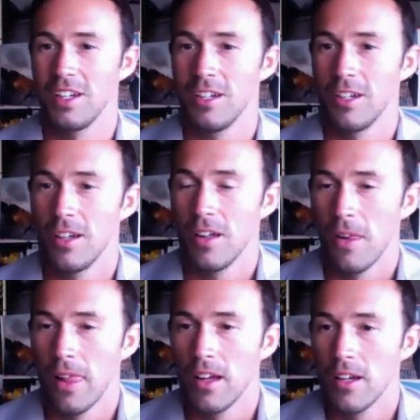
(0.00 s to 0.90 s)

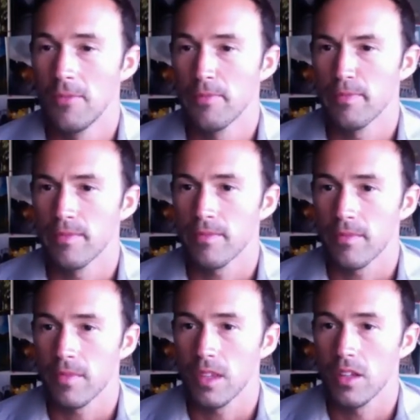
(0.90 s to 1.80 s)

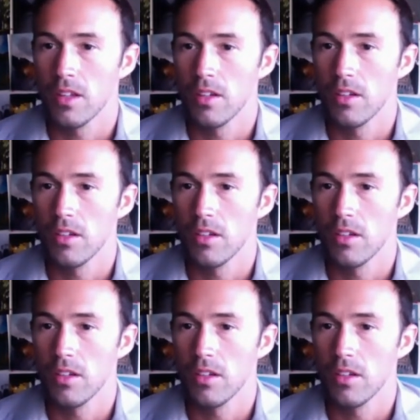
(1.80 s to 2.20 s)
No one is speaking in this clip.